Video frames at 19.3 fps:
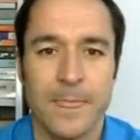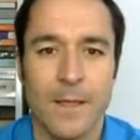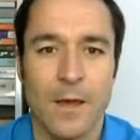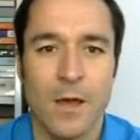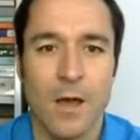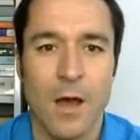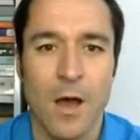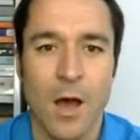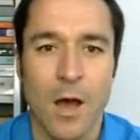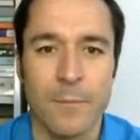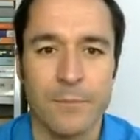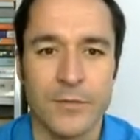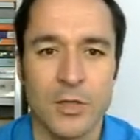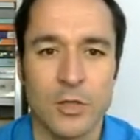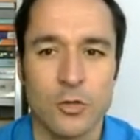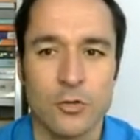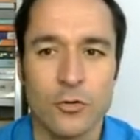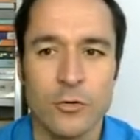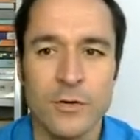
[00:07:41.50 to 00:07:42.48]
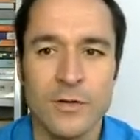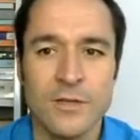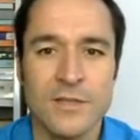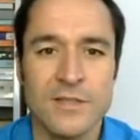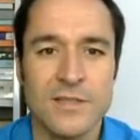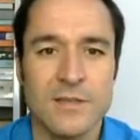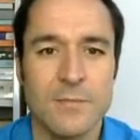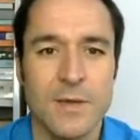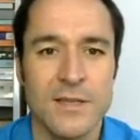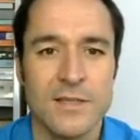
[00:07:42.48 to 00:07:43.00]
Um, during the
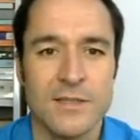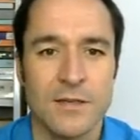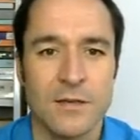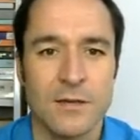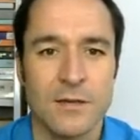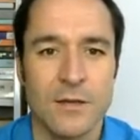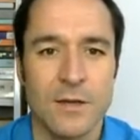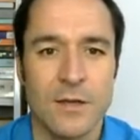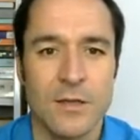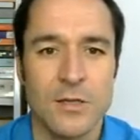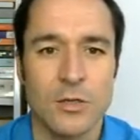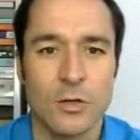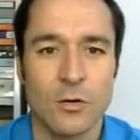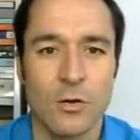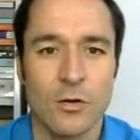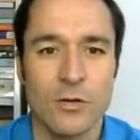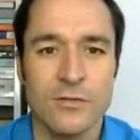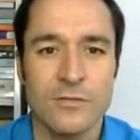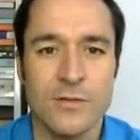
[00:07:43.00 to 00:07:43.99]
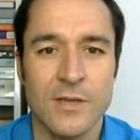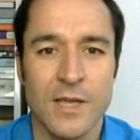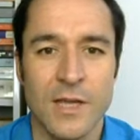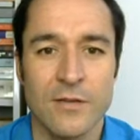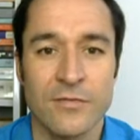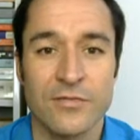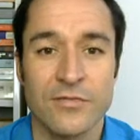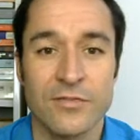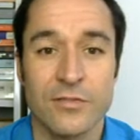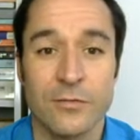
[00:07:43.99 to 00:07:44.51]
semester, you'll also have
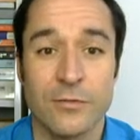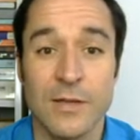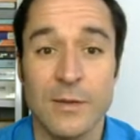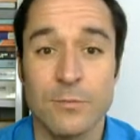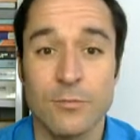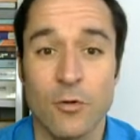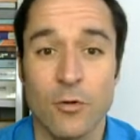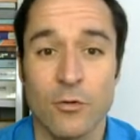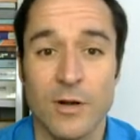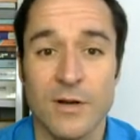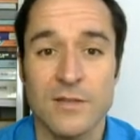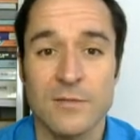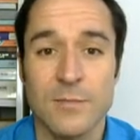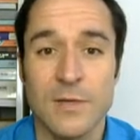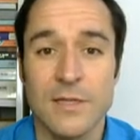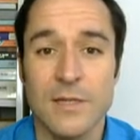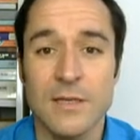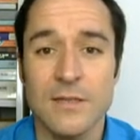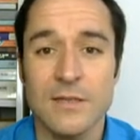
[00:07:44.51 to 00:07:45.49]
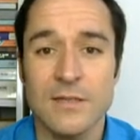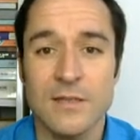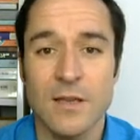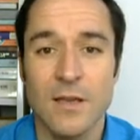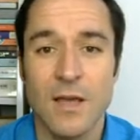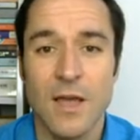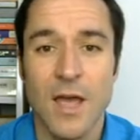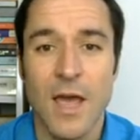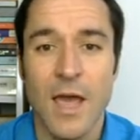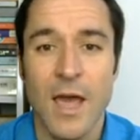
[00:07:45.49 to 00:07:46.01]
three progress meetings,
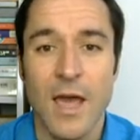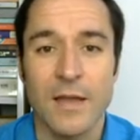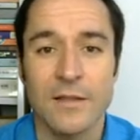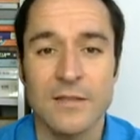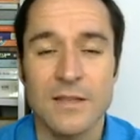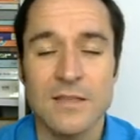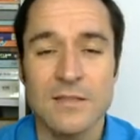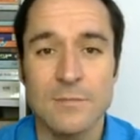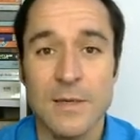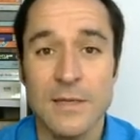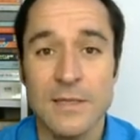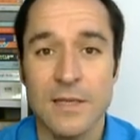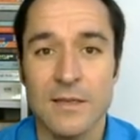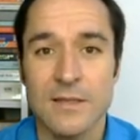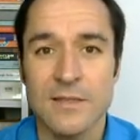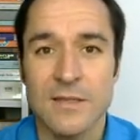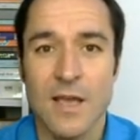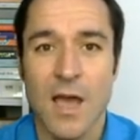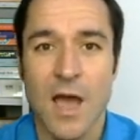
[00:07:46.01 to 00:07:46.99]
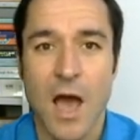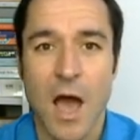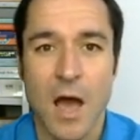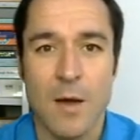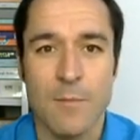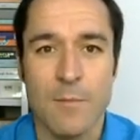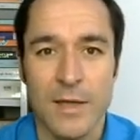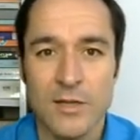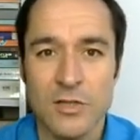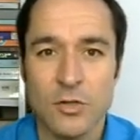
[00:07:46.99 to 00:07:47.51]
and these meetings are
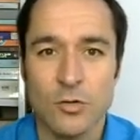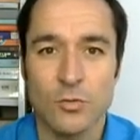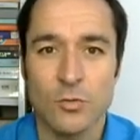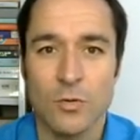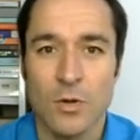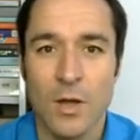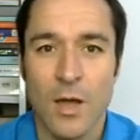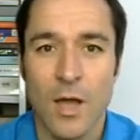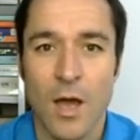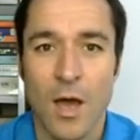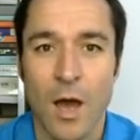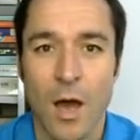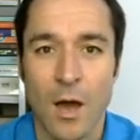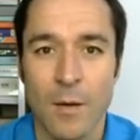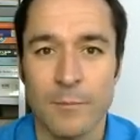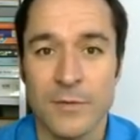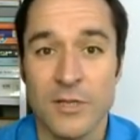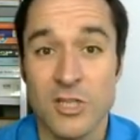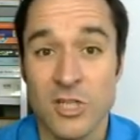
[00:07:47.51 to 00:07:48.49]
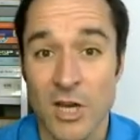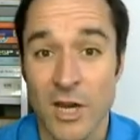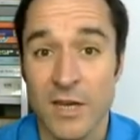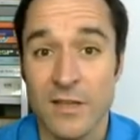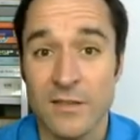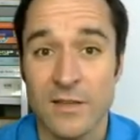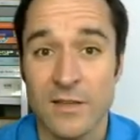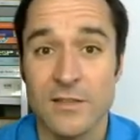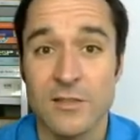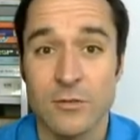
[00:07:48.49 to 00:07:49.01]
meant to um, check
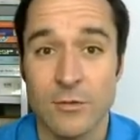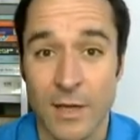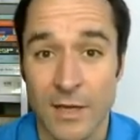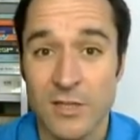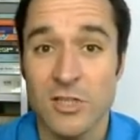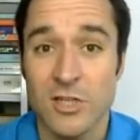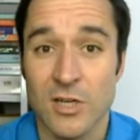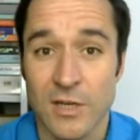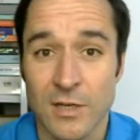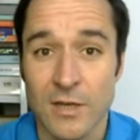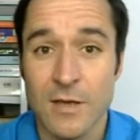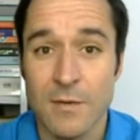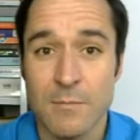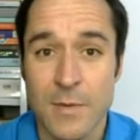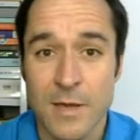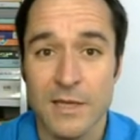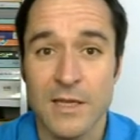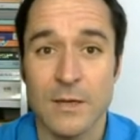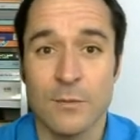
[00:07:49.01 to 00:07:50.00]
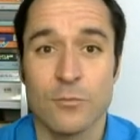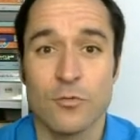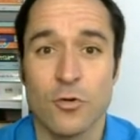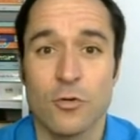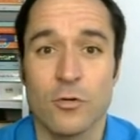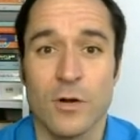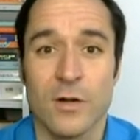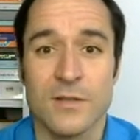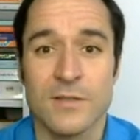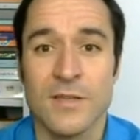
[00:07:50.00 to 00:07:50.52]
that you're actually making
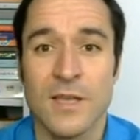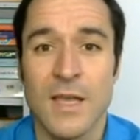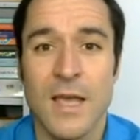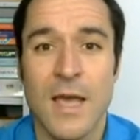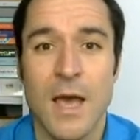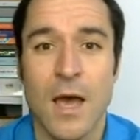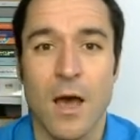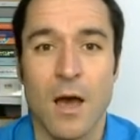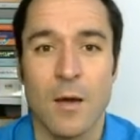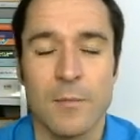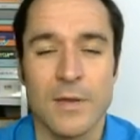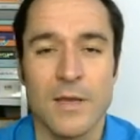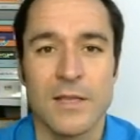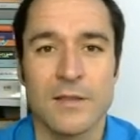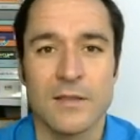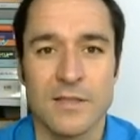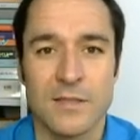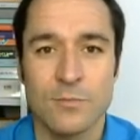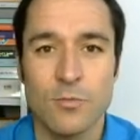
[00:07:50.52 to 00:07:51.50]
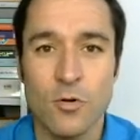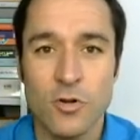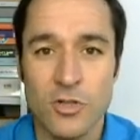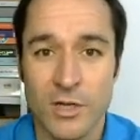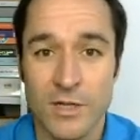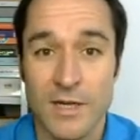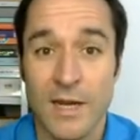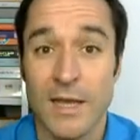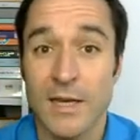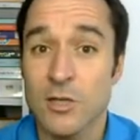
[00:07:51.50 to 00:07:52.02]
progress um, in this
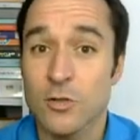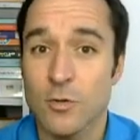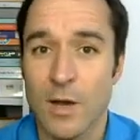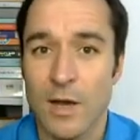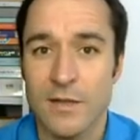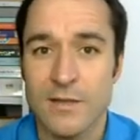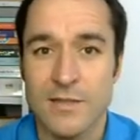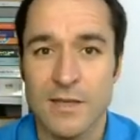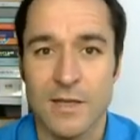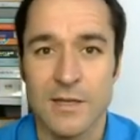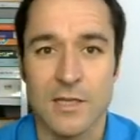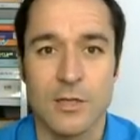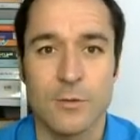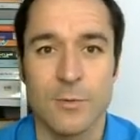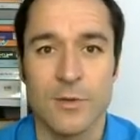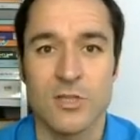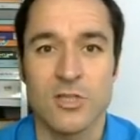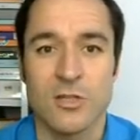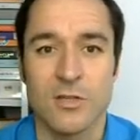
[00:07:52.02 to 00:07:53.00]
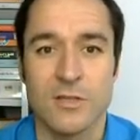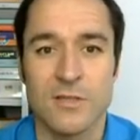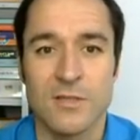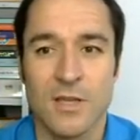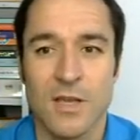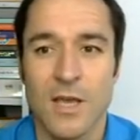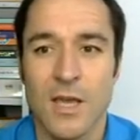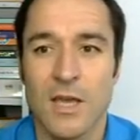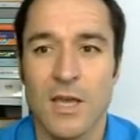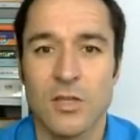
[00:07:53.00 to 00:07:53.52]
project and to answer any questions
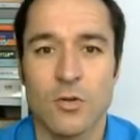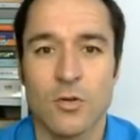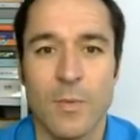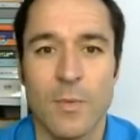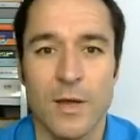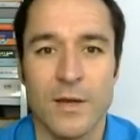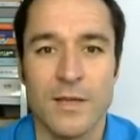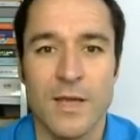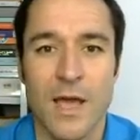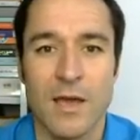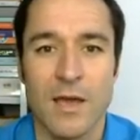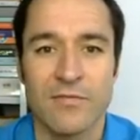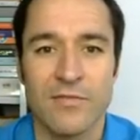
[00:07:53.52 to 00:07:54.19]
you might have.